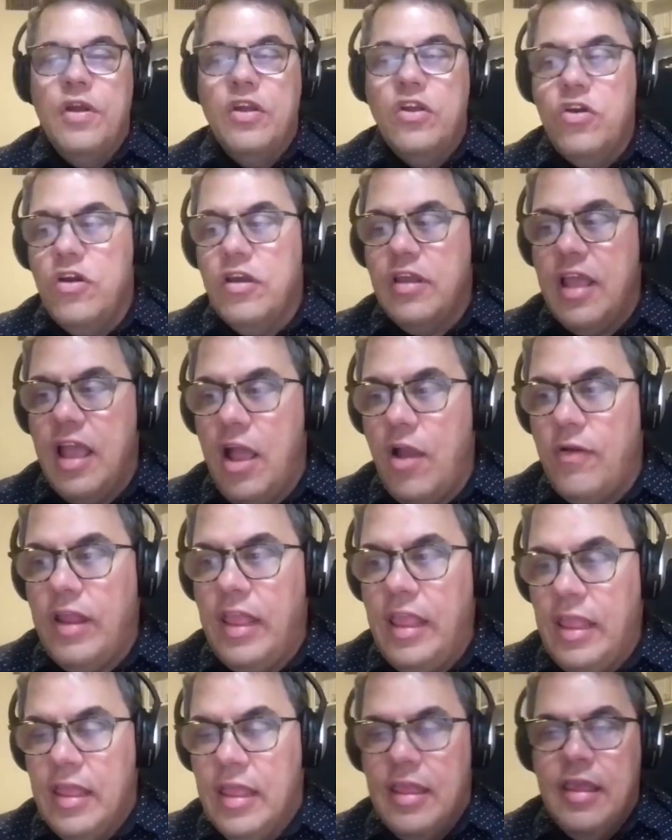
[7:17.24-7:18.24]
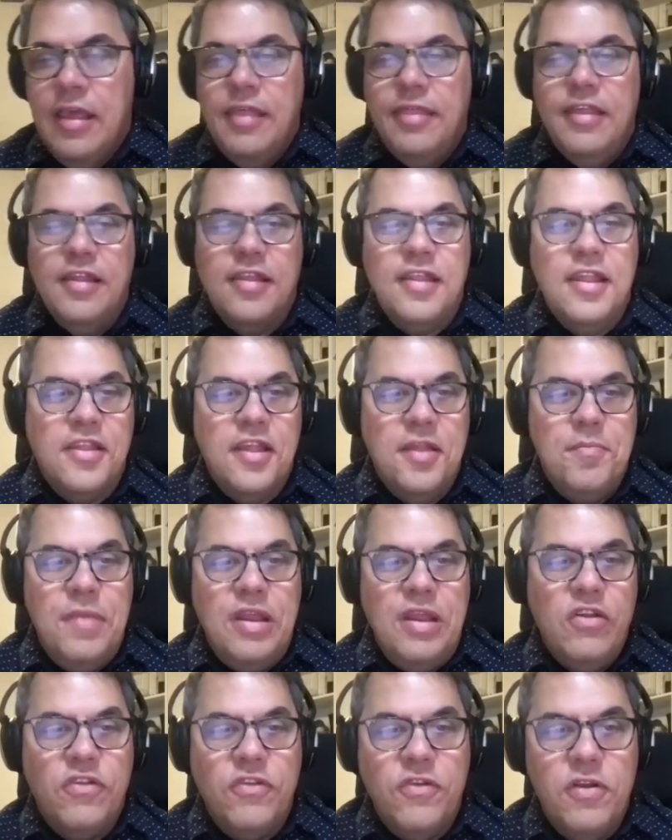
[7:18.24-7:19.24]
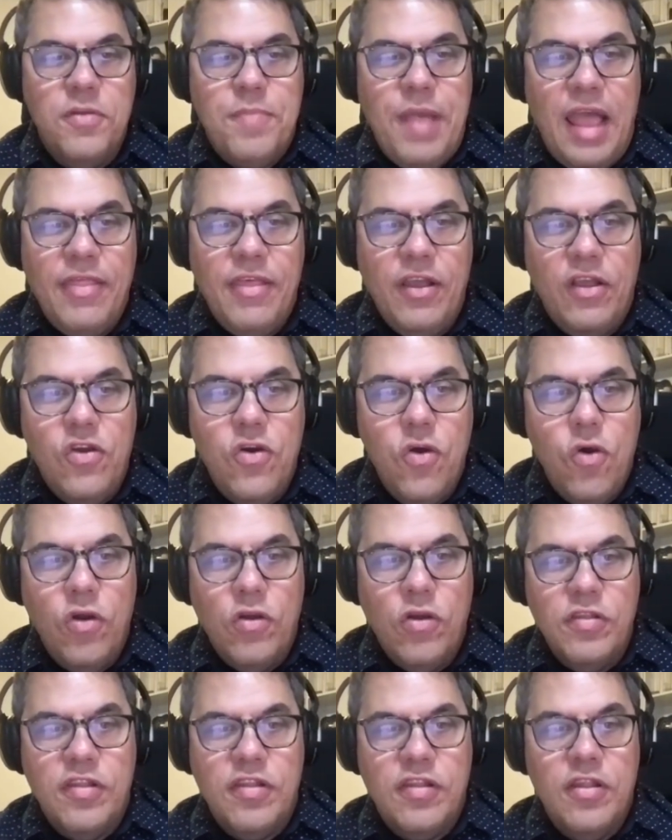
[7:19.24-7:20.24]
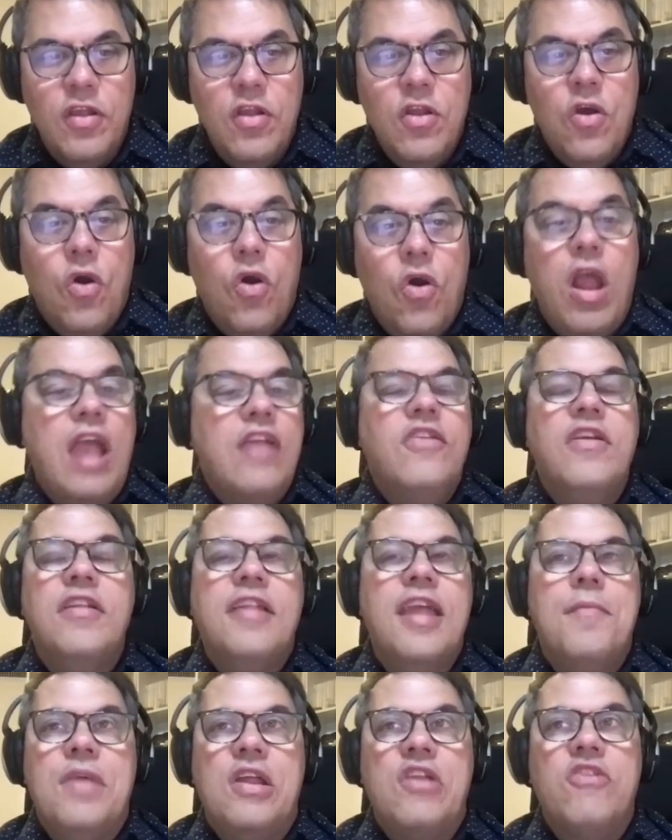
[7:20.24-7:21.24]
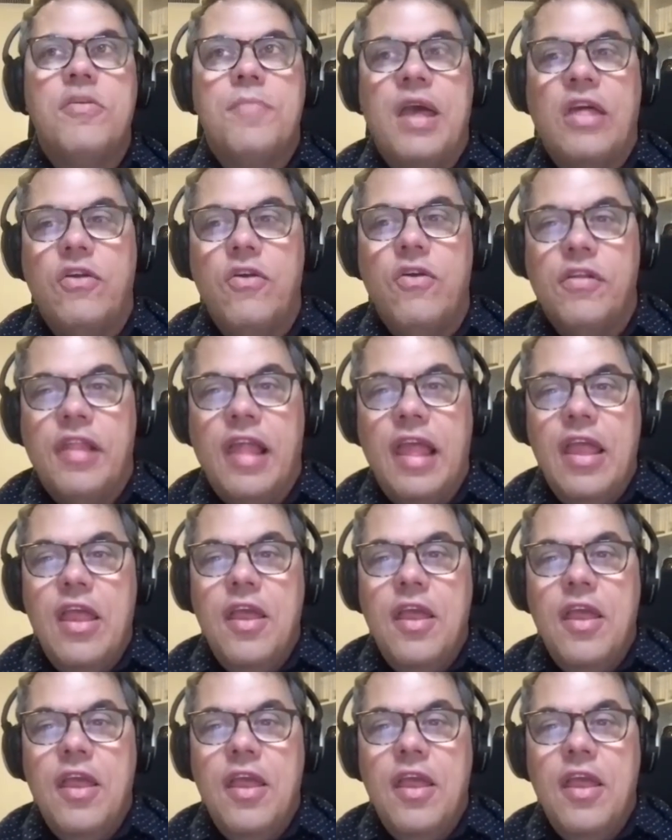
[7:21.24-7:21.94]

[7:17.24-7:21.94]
in Cook County, this is administered by the courts, or I should say administered by the courts.